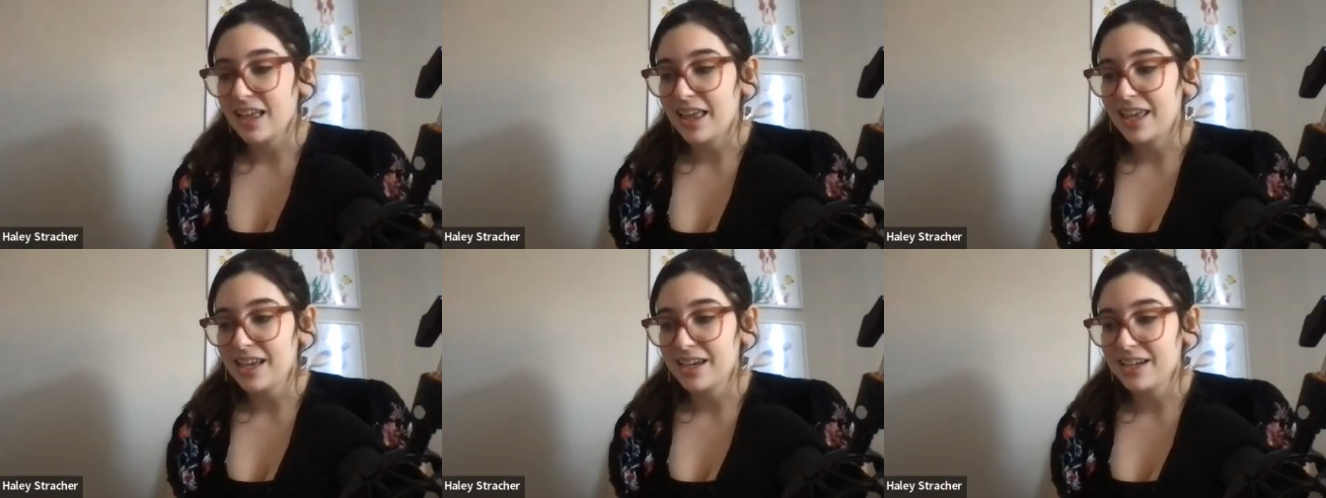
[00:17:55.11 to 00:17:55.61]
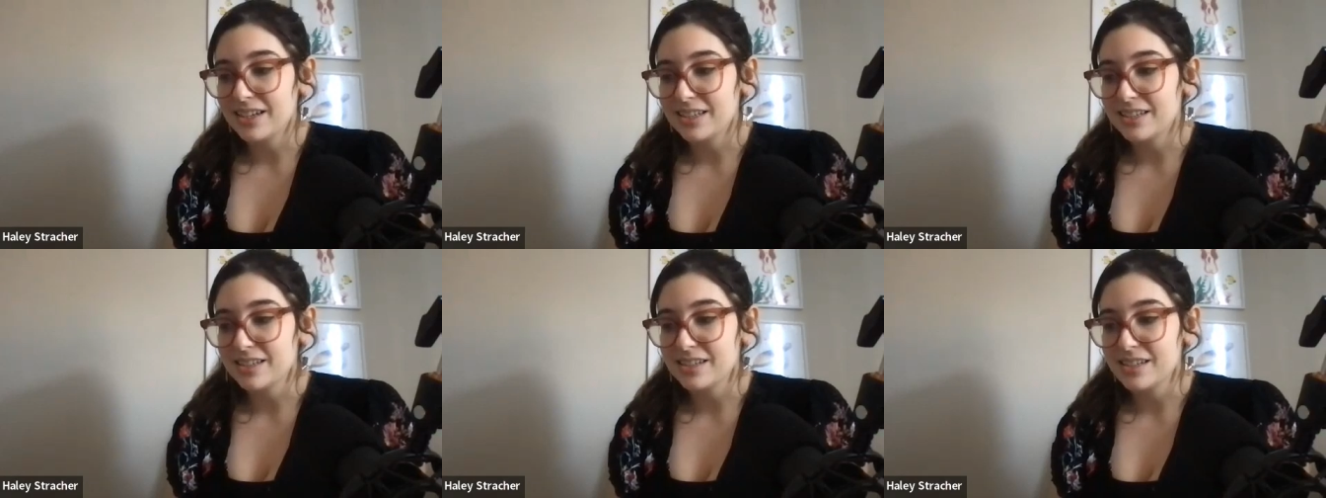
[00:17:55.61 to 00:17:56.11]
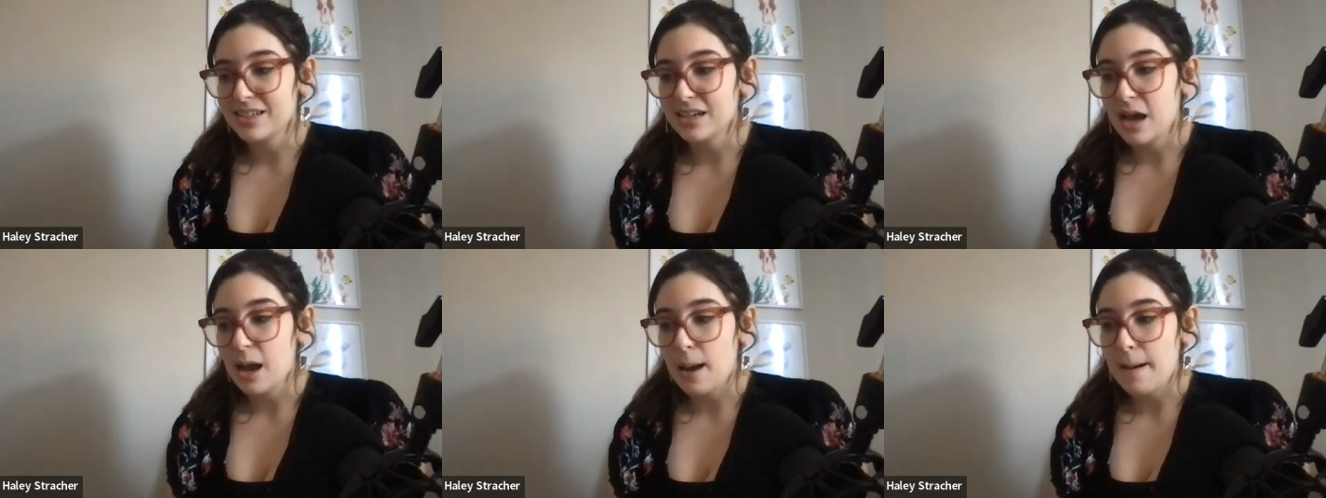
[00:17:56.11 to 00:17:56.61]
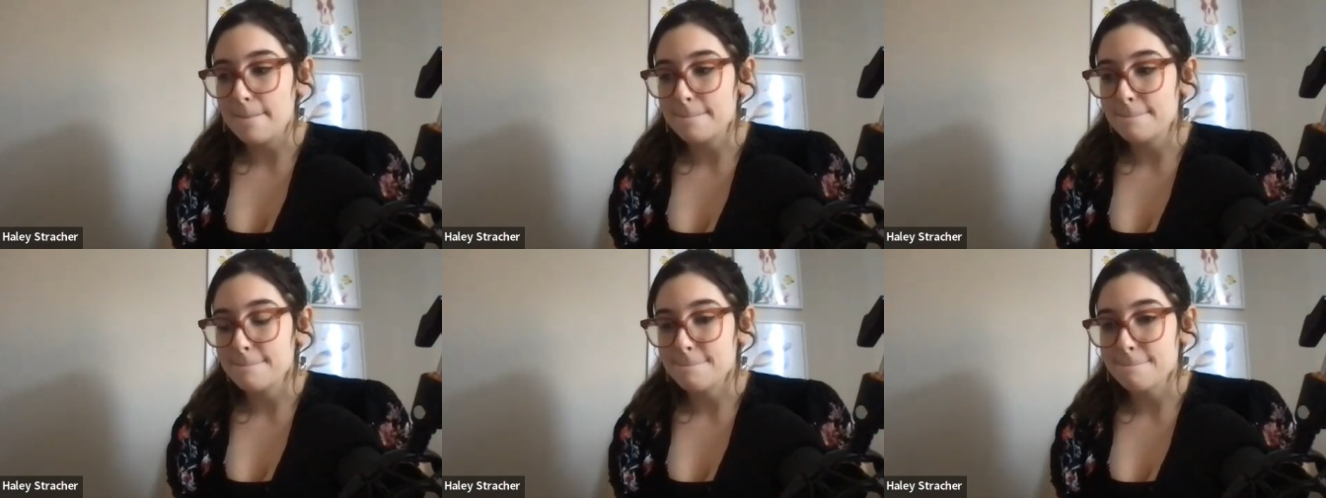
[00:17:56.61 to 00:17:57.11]
and
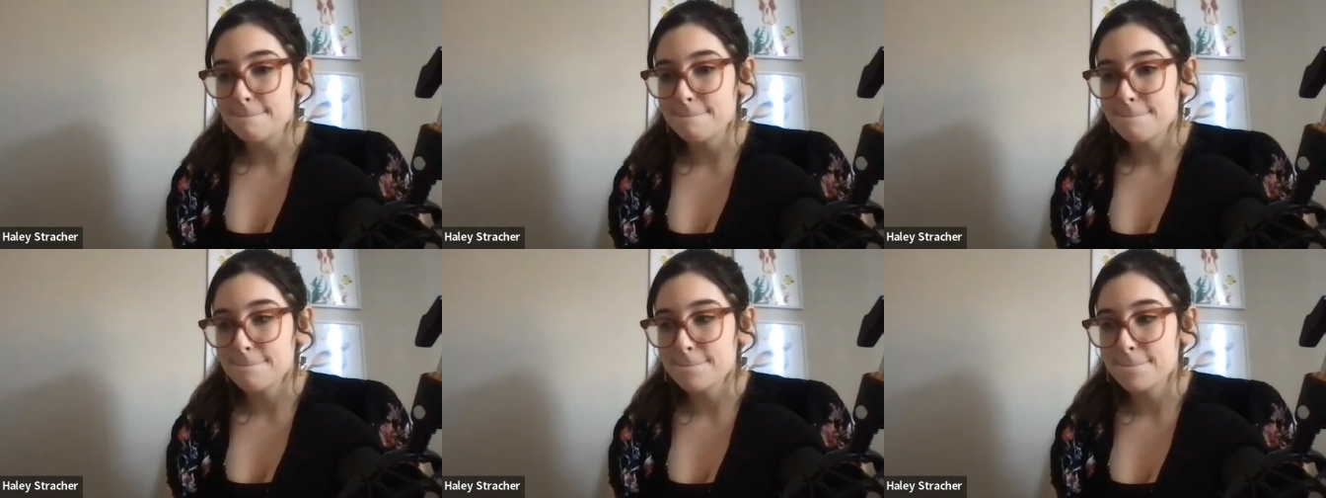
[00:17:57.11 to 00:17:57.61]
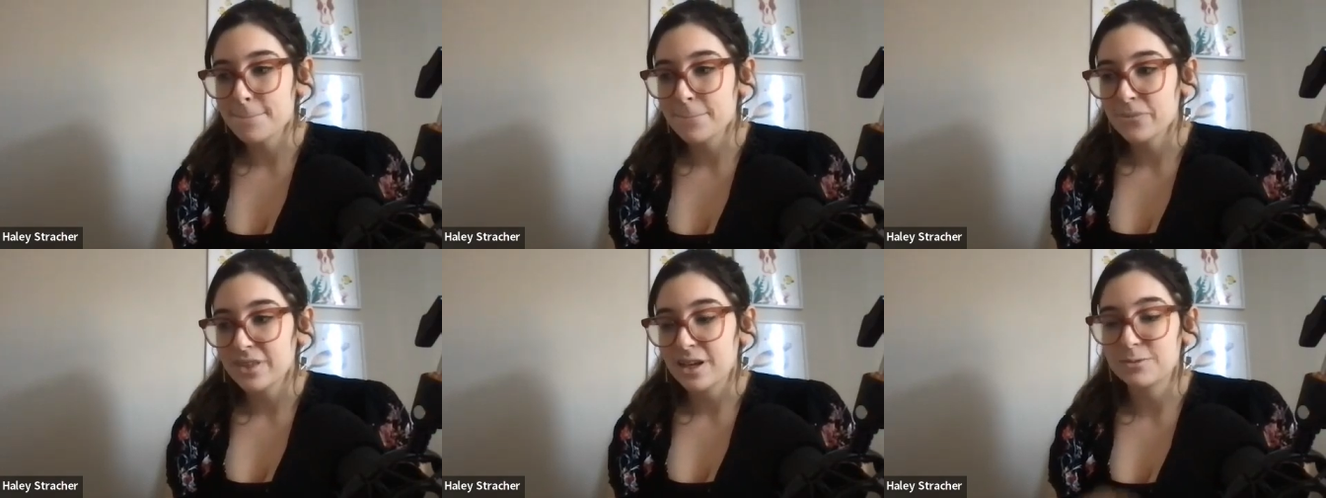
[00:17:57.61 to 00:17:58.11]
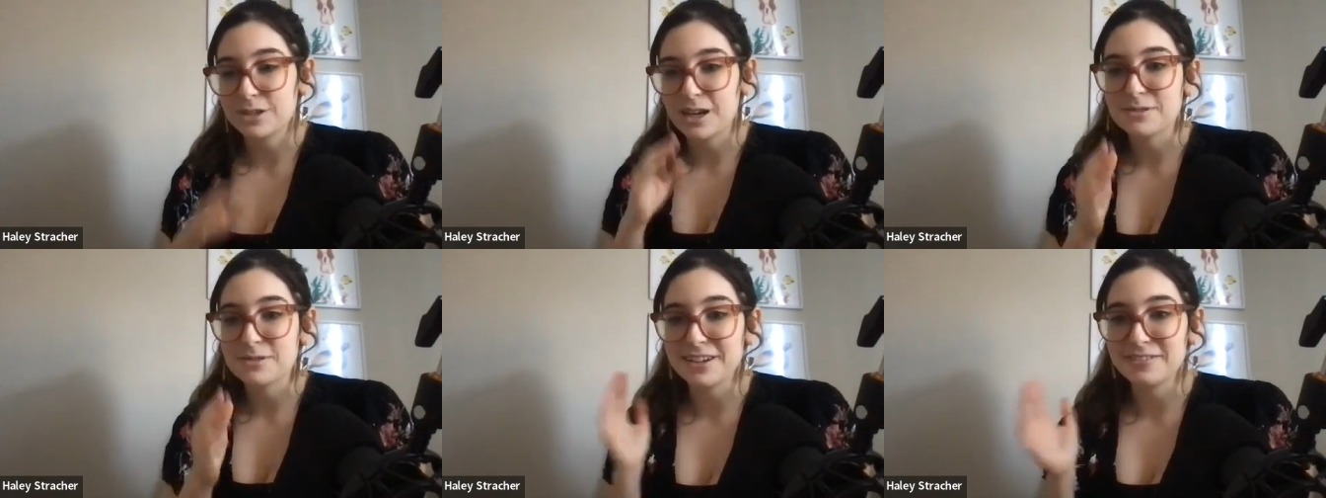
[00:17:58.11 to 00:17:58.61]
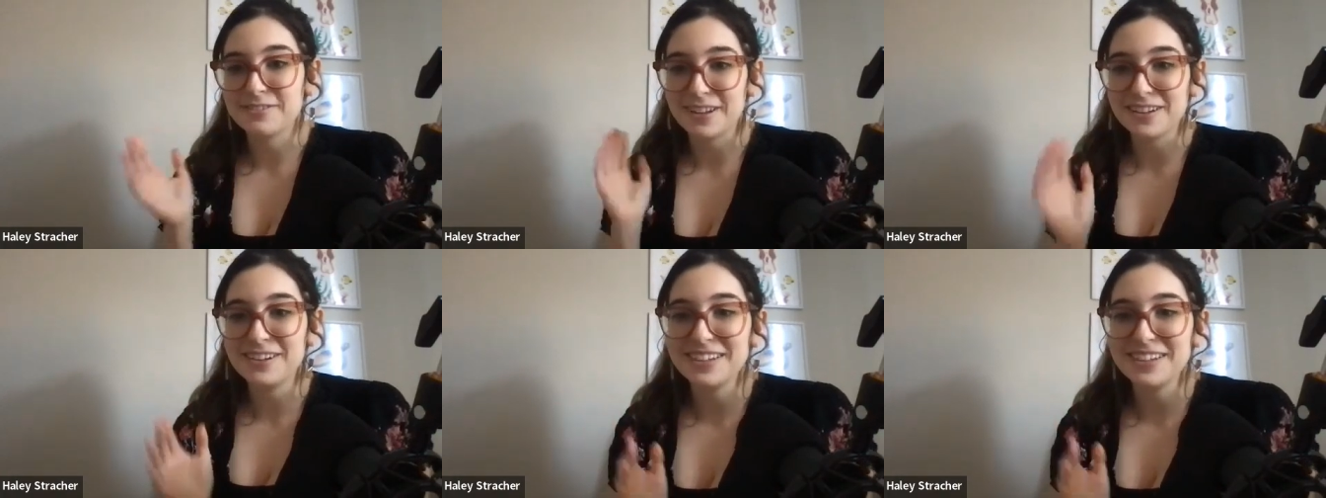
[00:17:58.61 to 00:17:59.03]
um, I'm, tr- I'm trying to follow